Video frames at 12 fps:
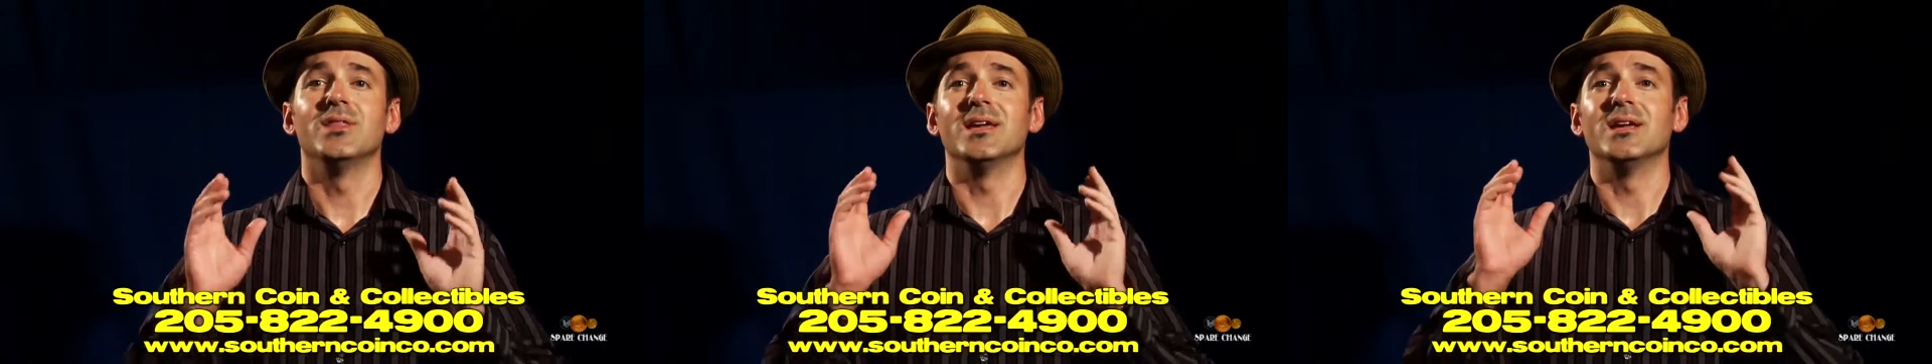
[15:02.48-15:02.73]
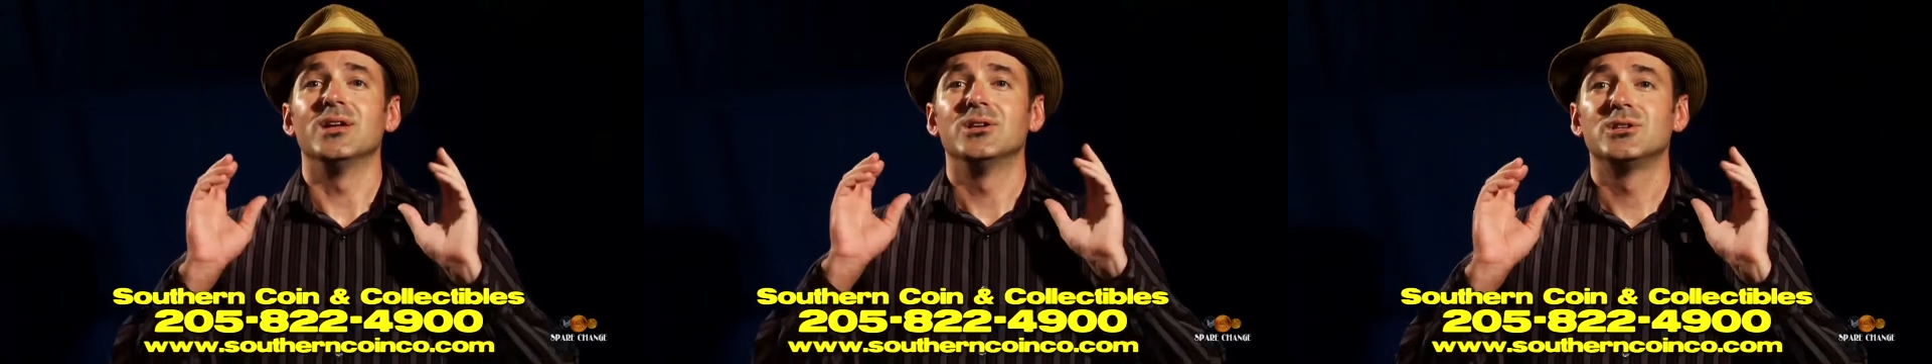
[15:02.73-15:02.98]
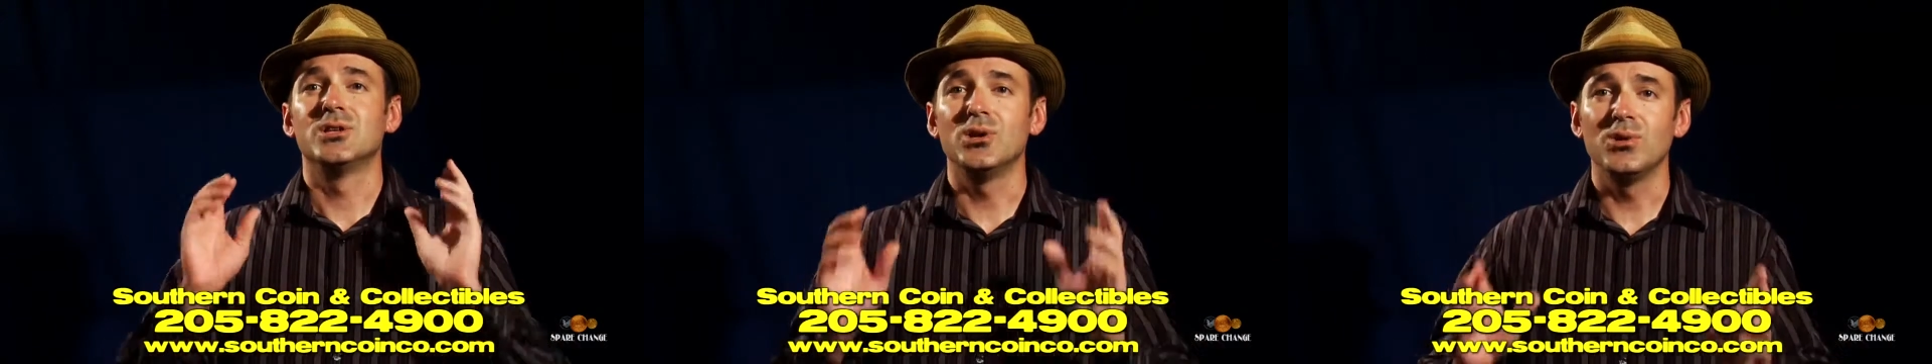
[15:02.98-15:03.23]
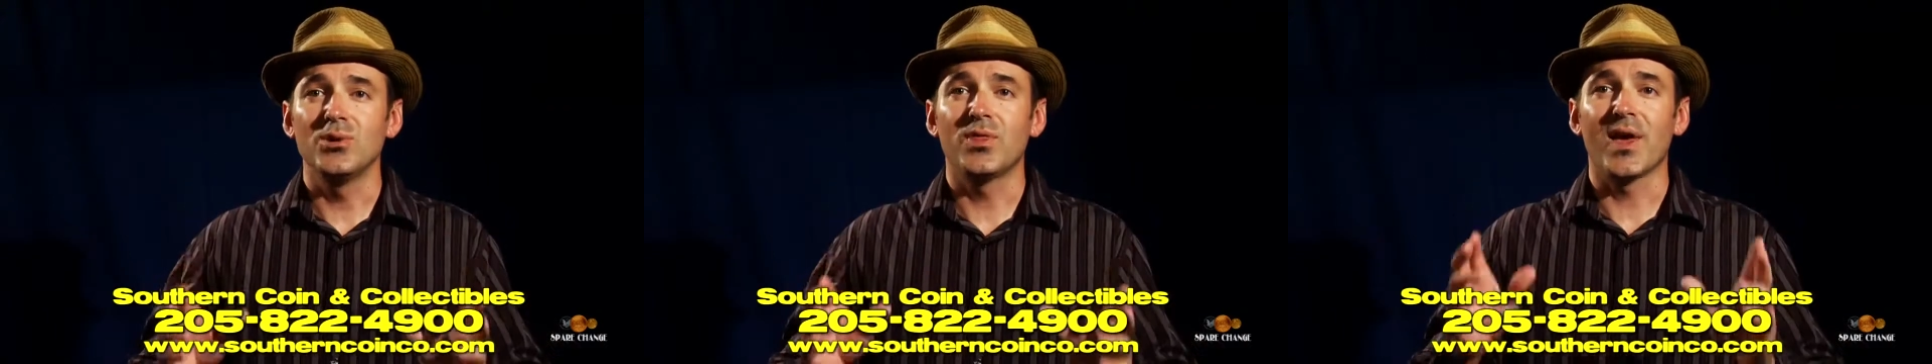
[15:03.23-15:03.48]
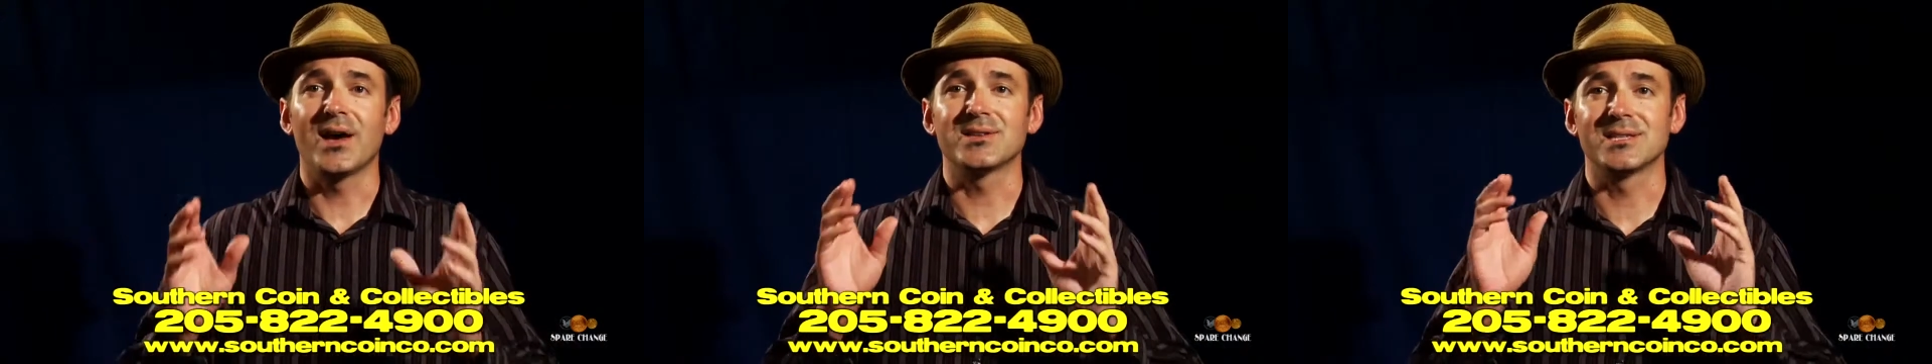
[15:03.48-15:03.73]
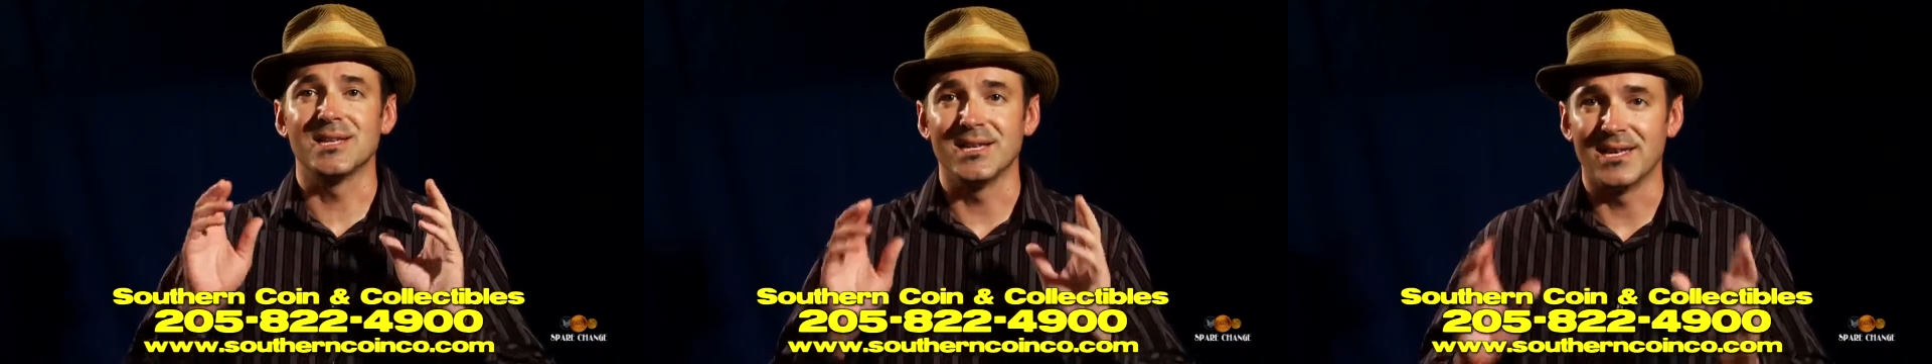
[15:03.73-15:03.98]
the
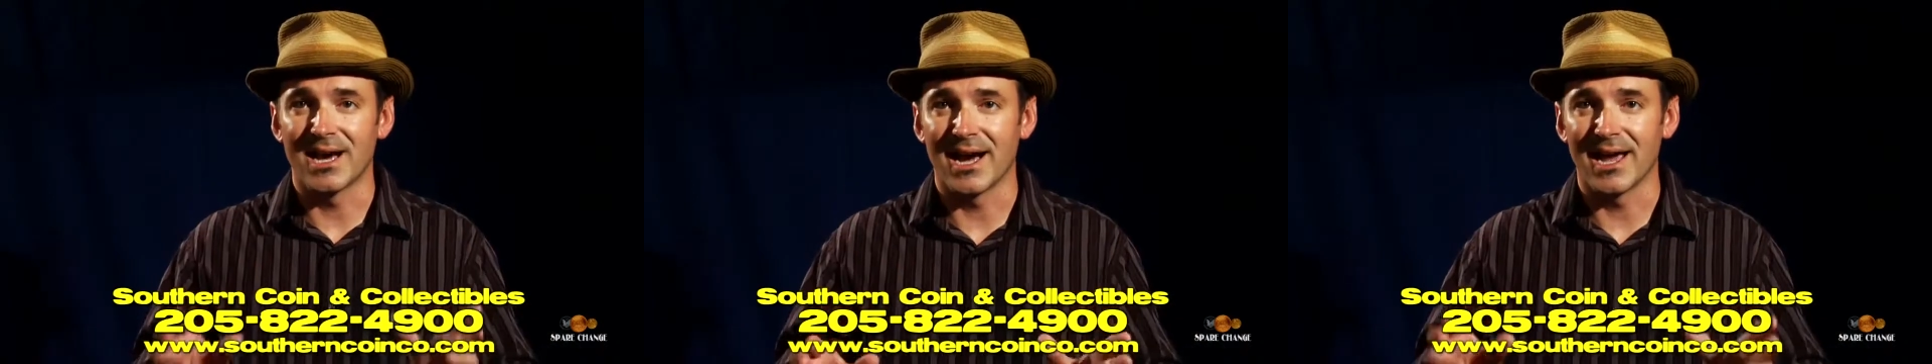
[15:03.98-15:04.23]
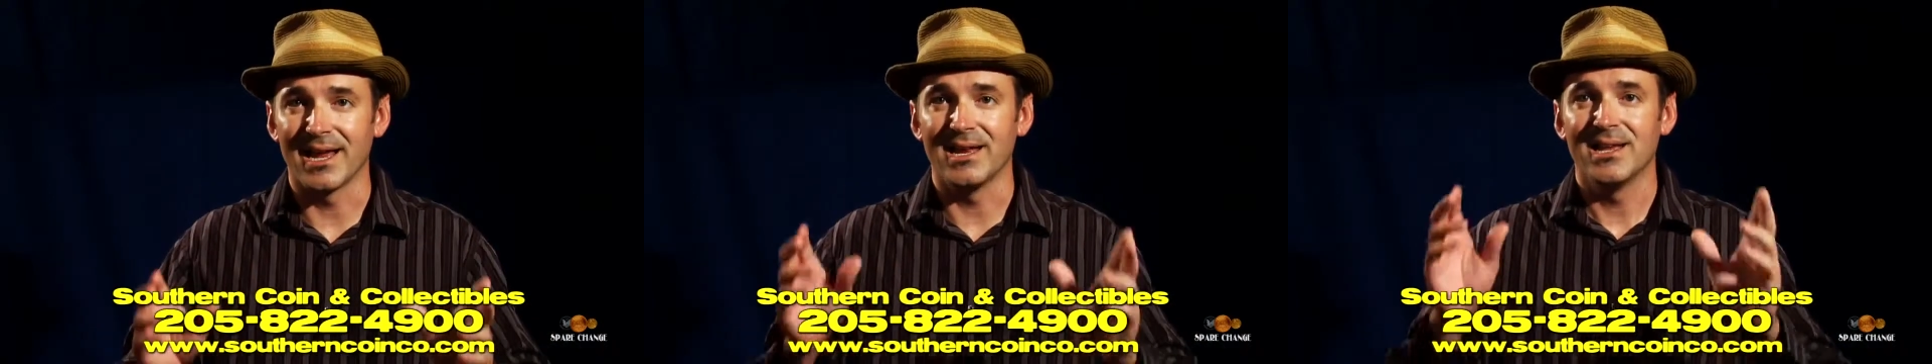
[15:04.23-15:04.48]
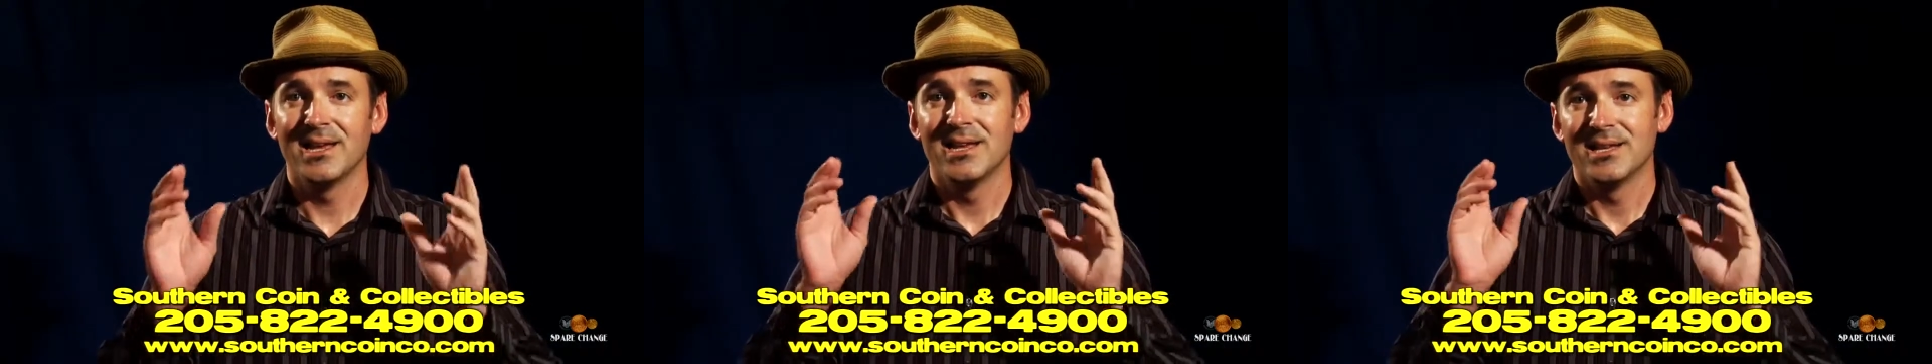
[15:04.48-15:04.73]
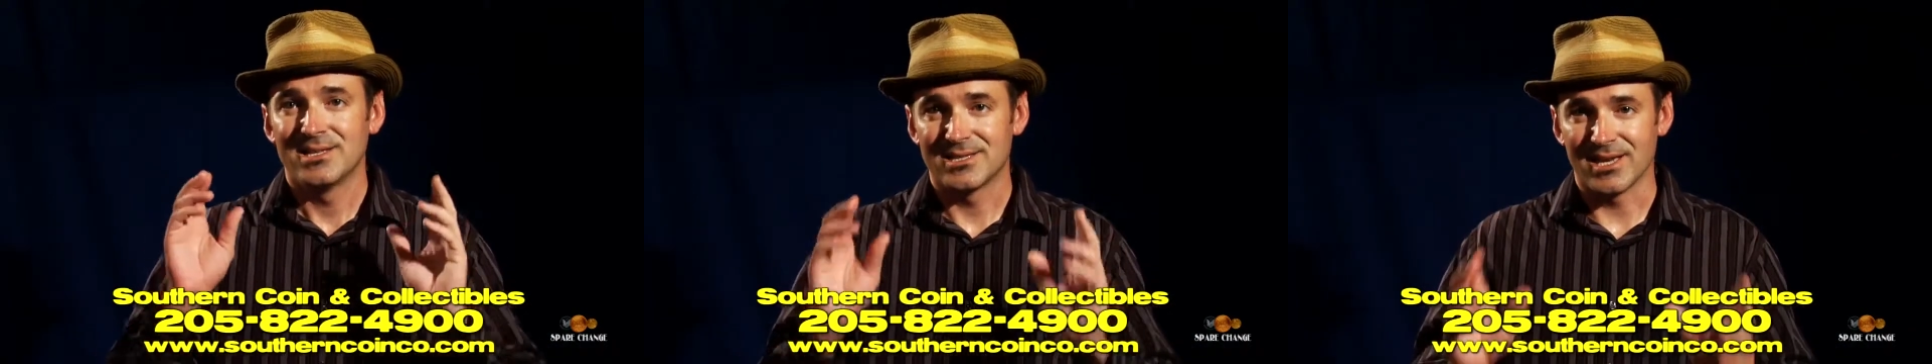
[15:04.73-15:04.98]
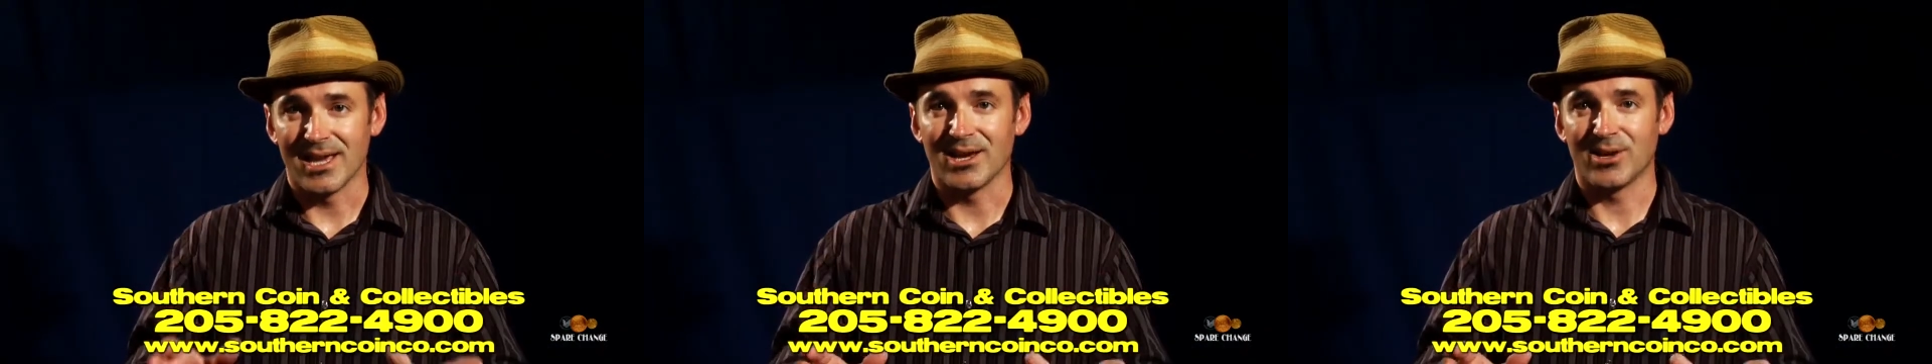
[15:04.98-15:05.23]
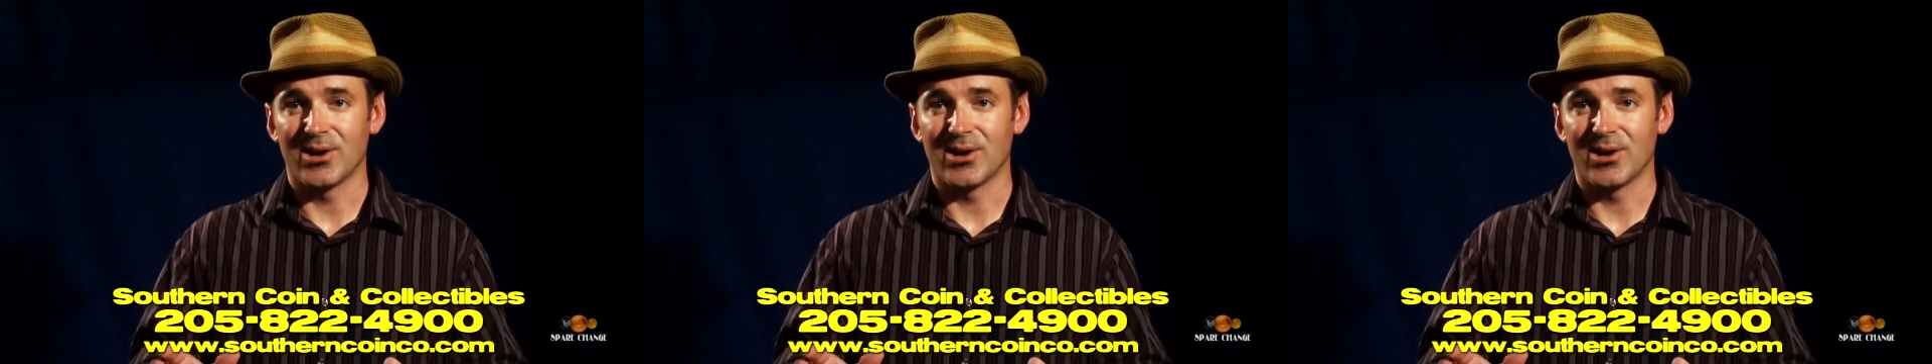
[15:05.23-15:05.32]
2009 St.